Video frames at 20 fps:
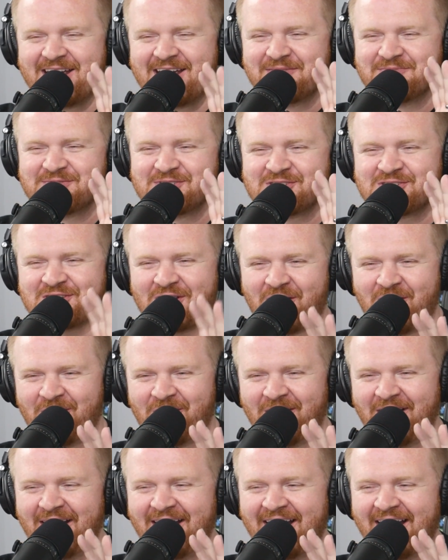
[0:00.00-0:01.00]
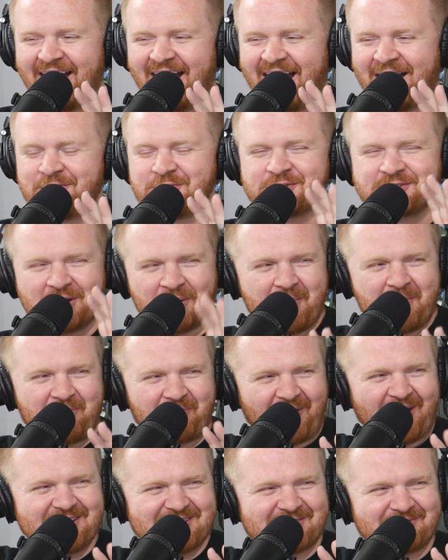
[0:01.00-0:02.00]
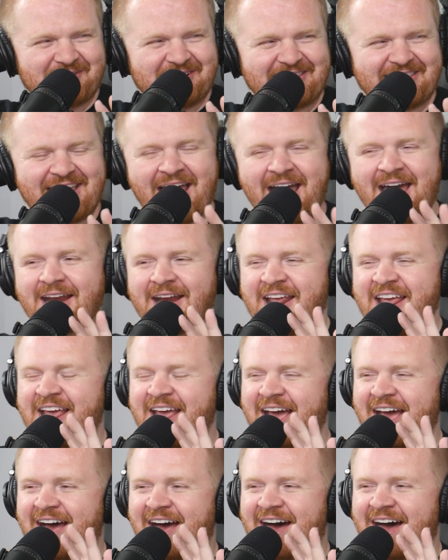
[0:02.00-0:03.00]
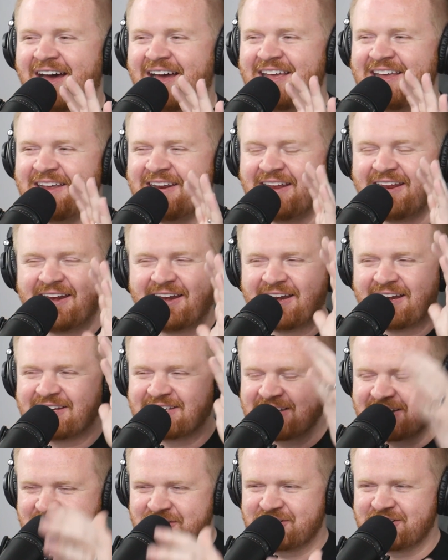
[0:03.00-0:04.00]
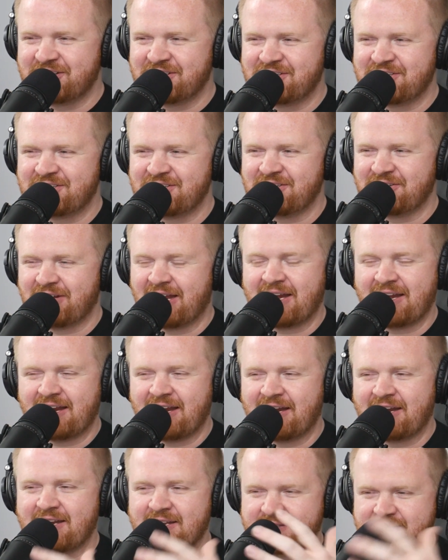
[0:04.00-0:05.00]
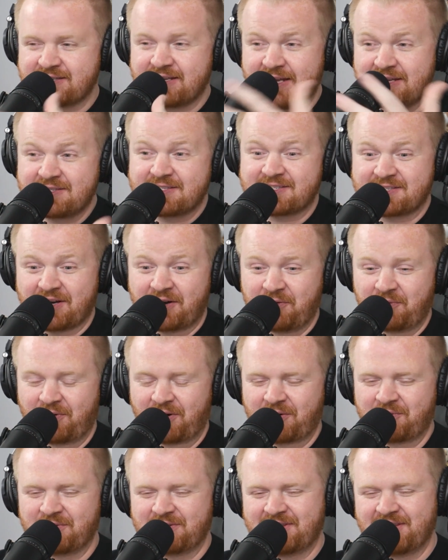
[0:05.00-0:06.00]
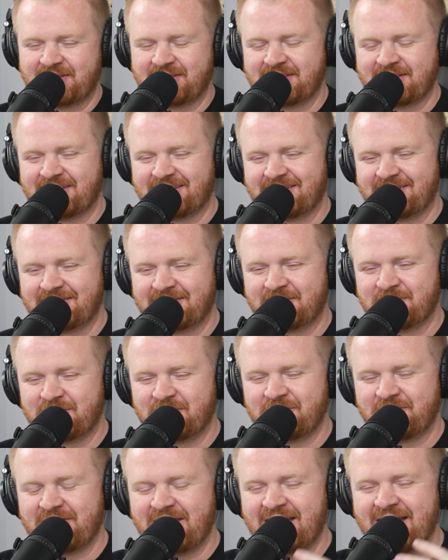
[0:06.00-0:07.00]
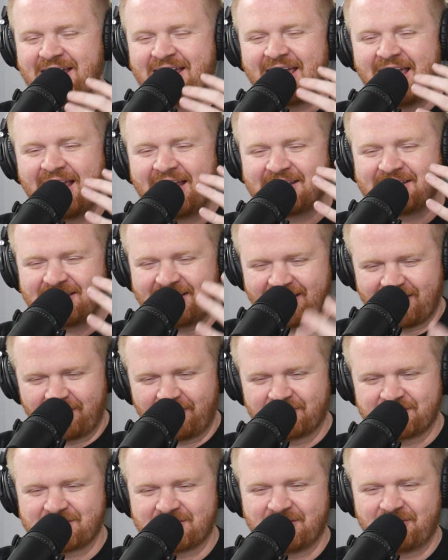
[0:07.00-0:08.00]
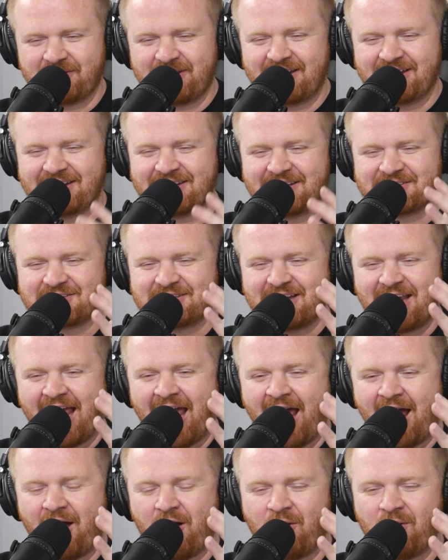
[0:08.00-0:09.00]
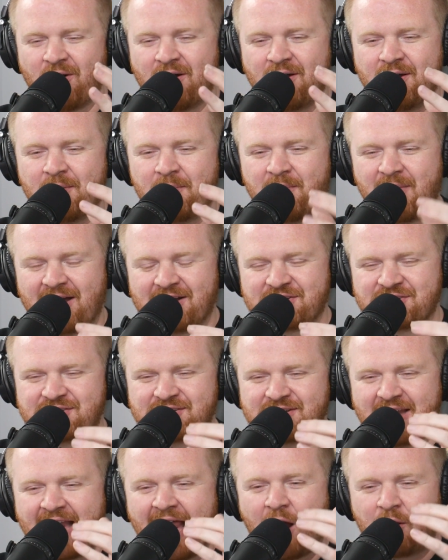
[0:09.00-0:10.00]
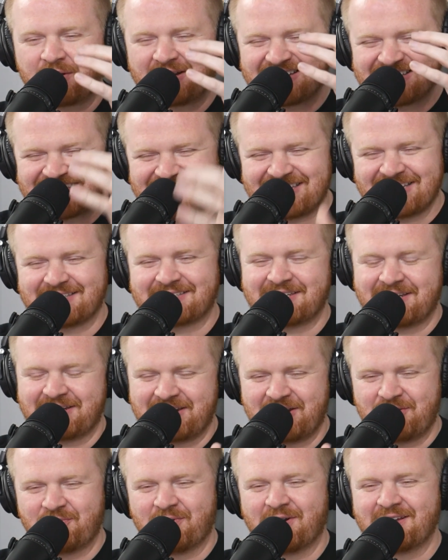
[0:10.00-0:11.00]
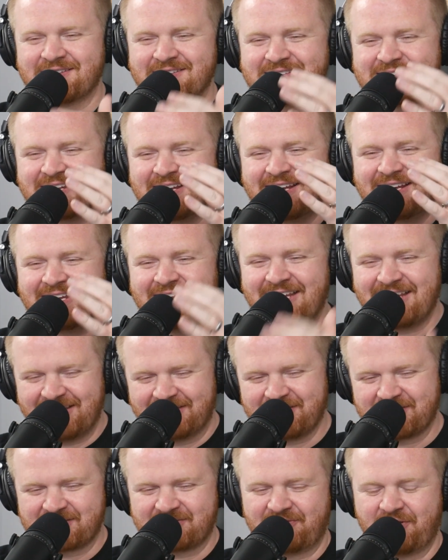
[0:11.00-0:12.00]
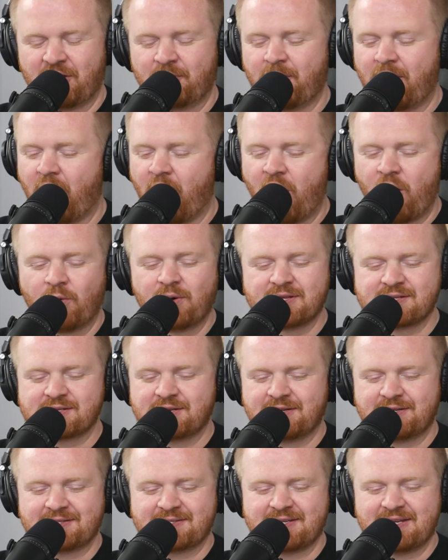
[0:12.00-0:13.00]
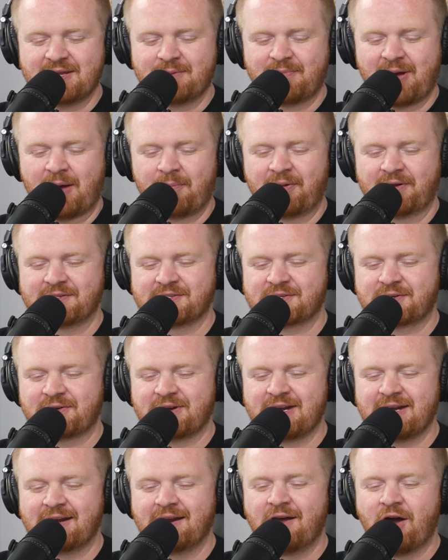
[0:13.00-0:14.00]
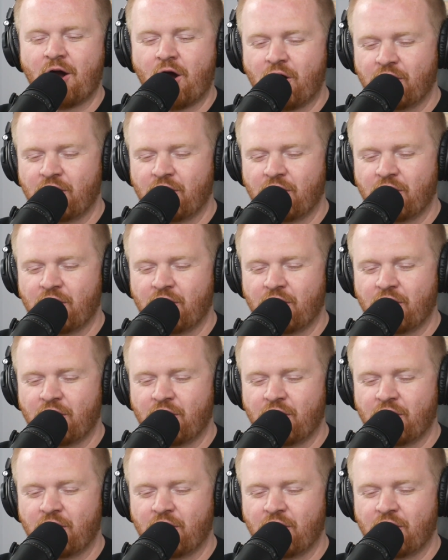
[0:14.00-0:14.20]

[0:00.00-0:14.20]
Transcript: And I am so I was so impressed with that. Uh, in addition to in, in his his stunt work within the the movie, and also in addition to how much and how consistent he was in this film. Always good to see him pop on screen.